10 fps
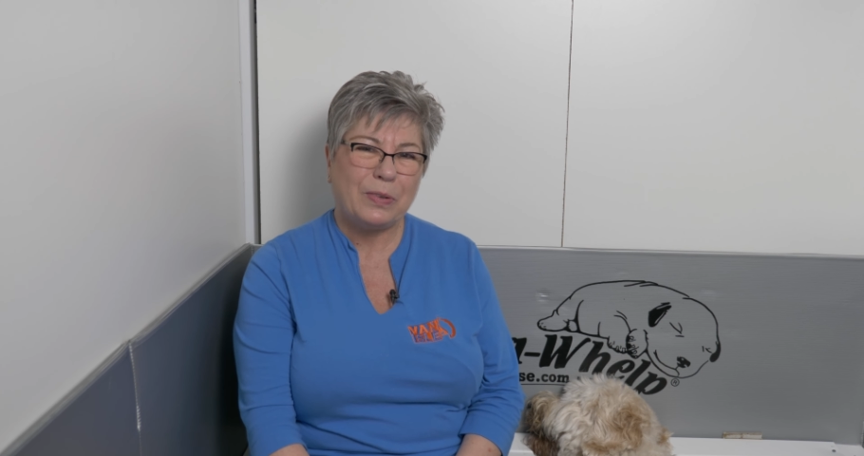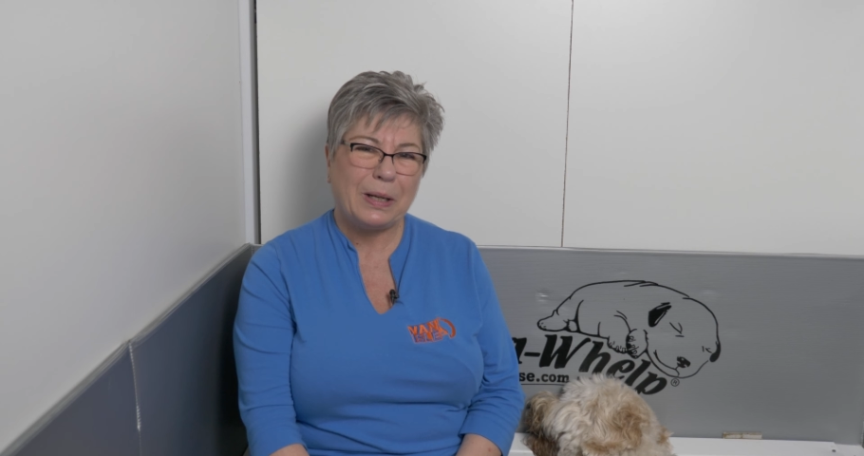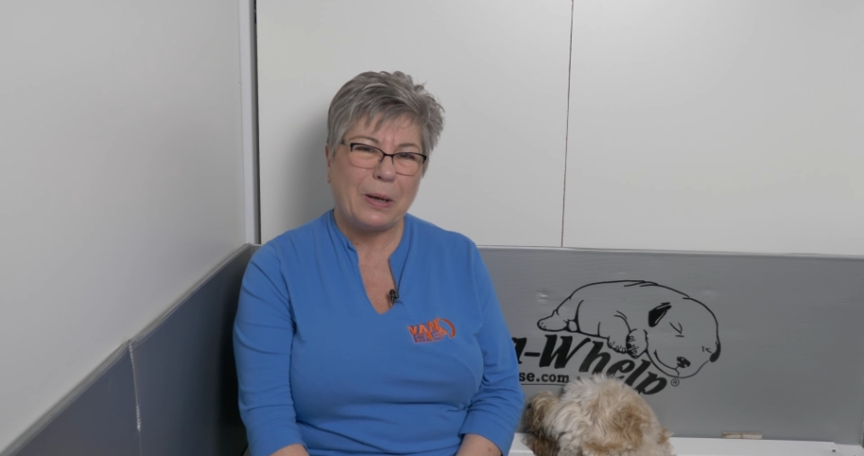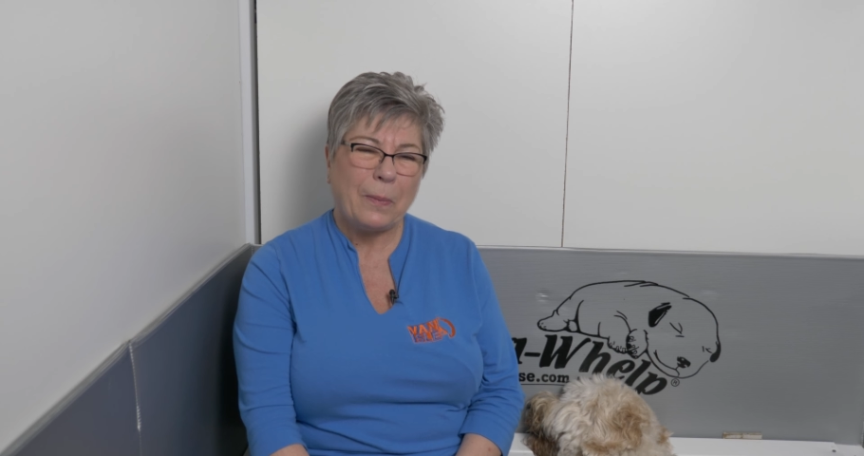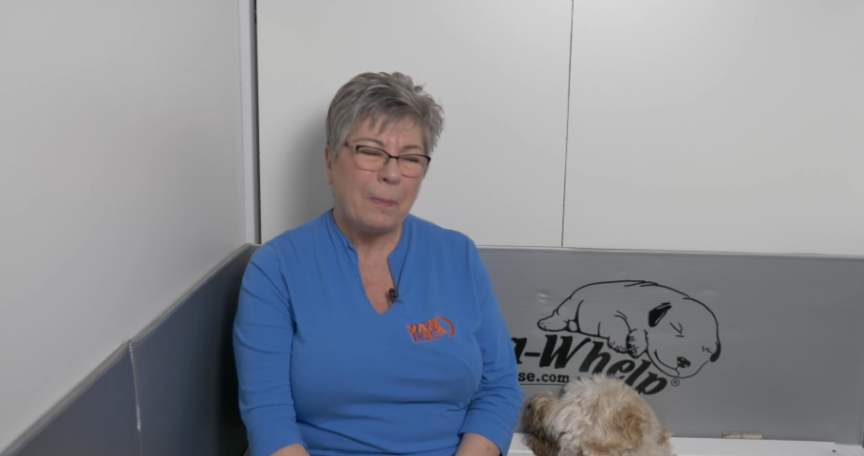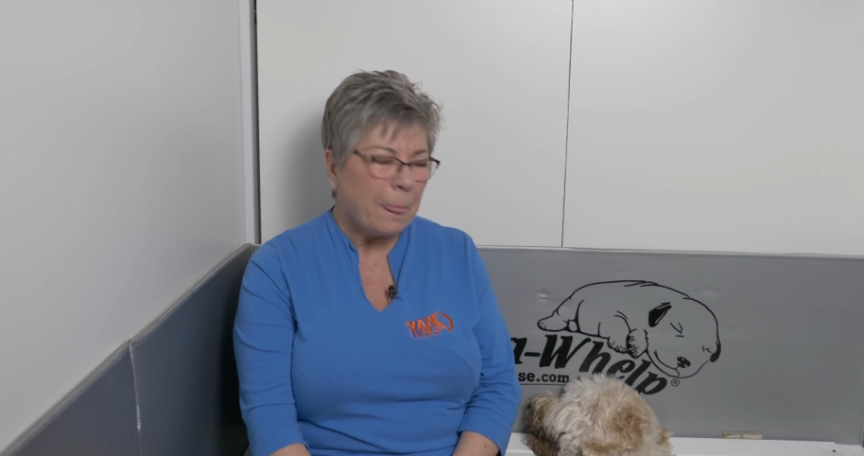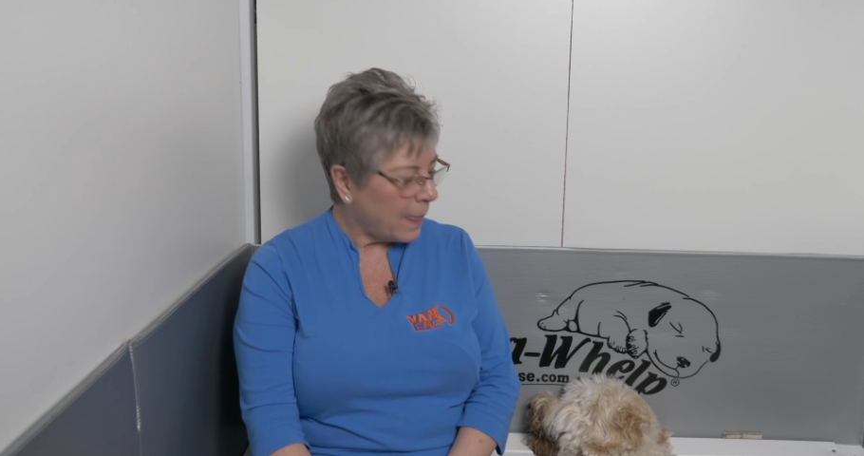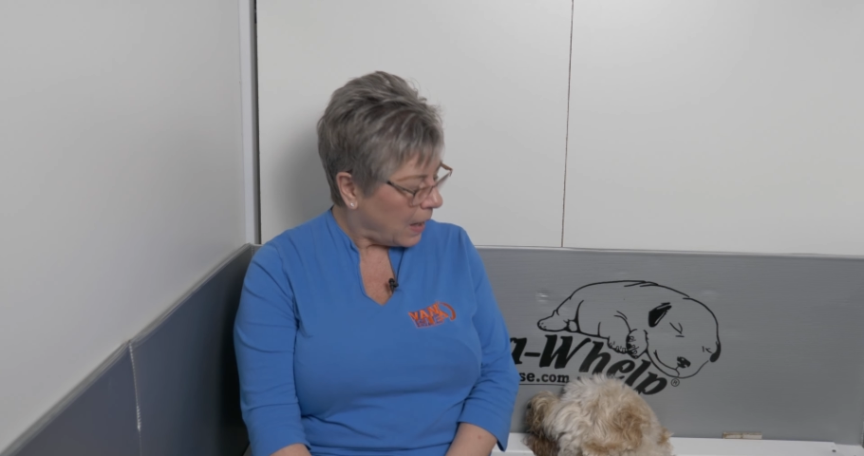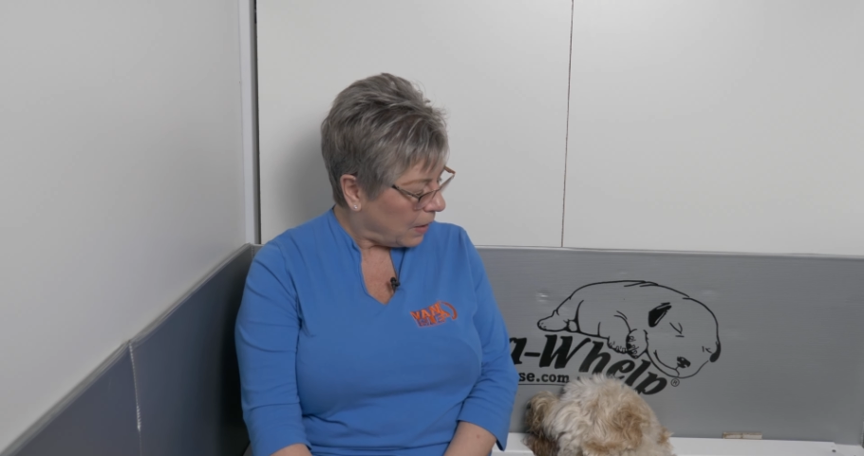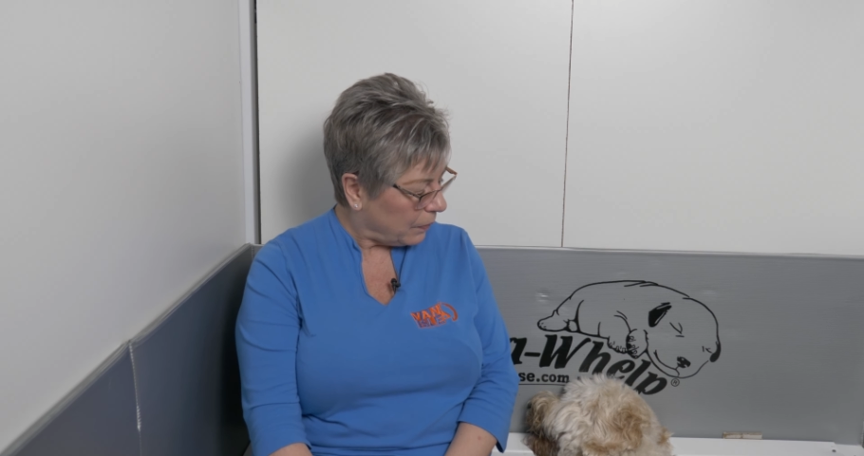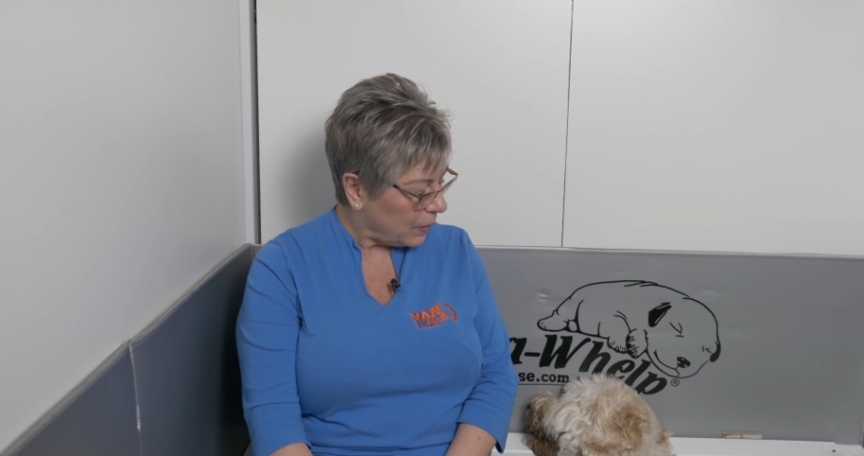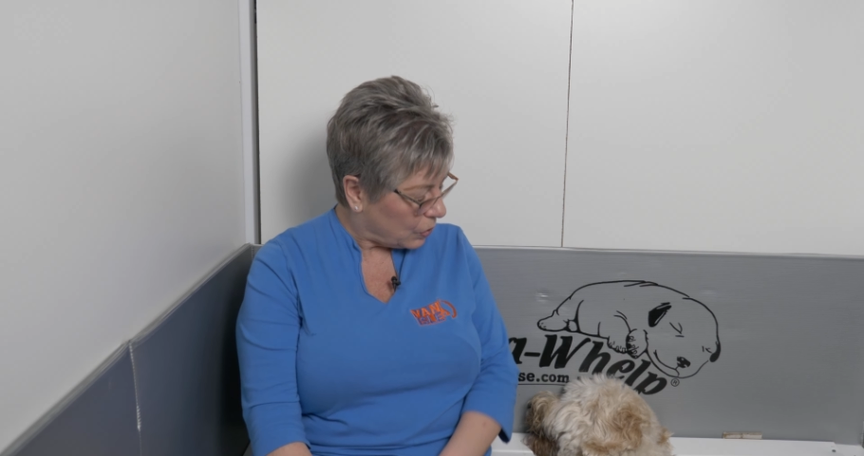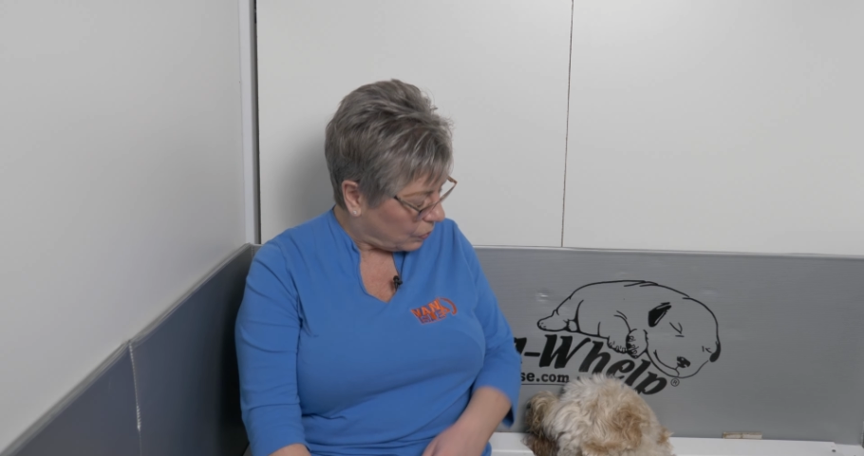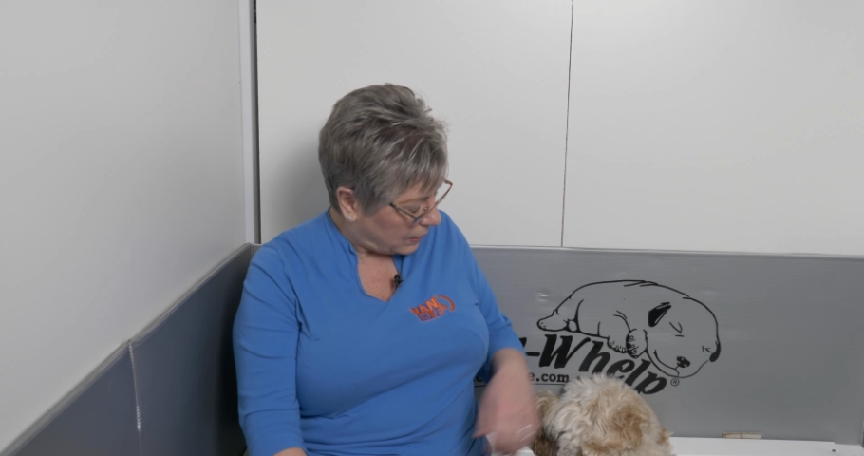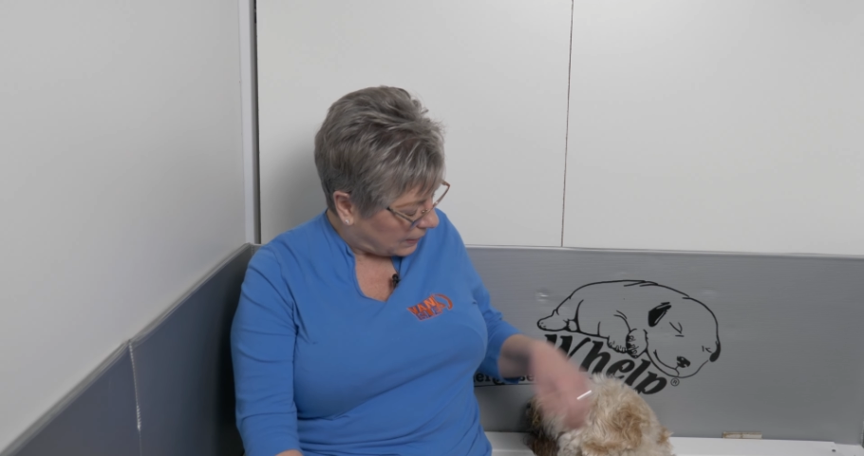video. And if you
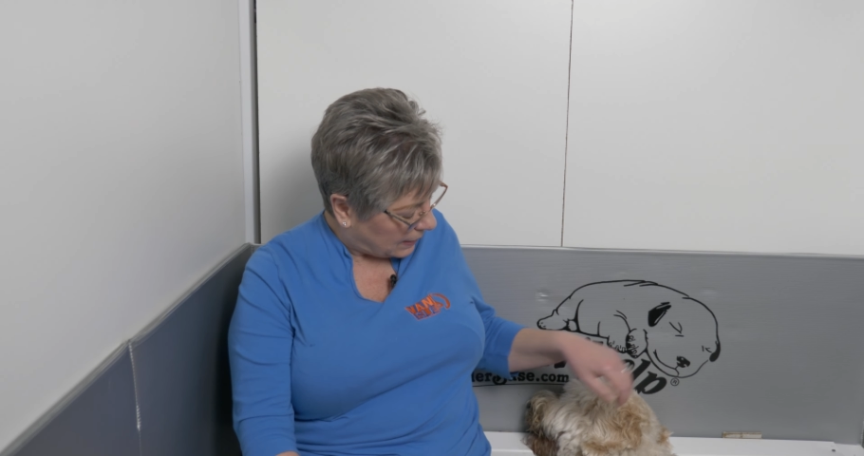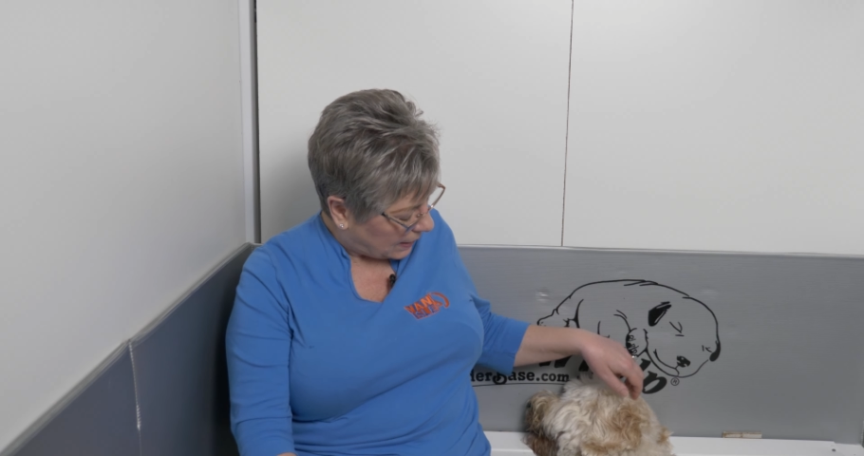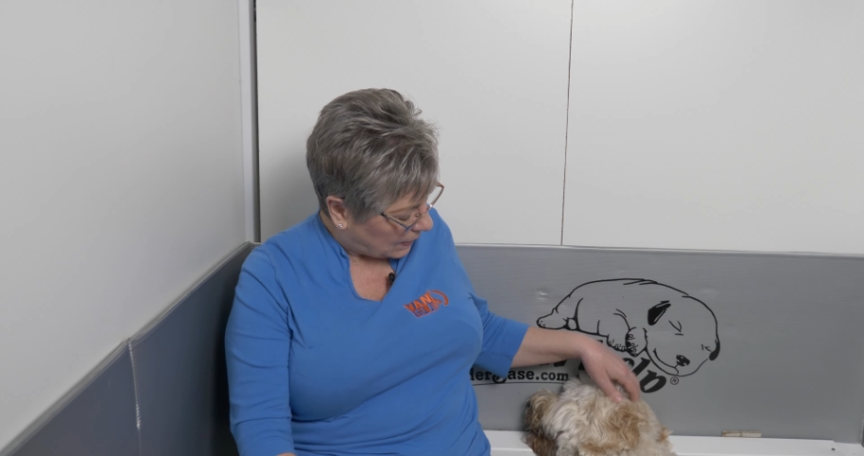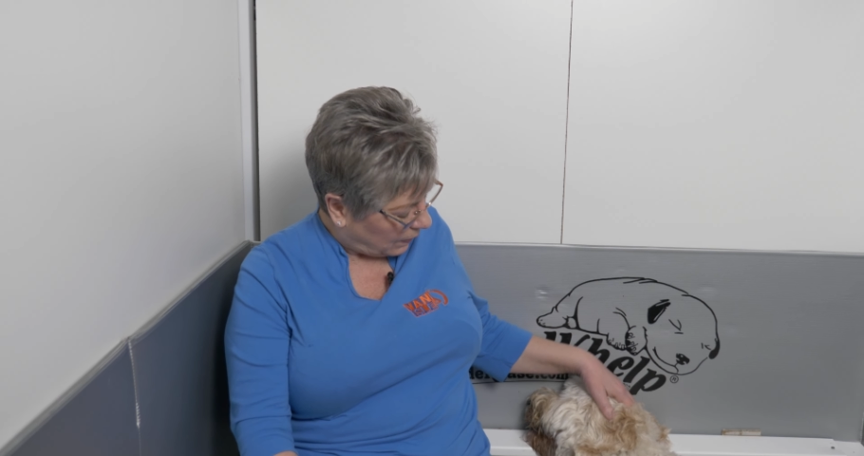enjoyed today's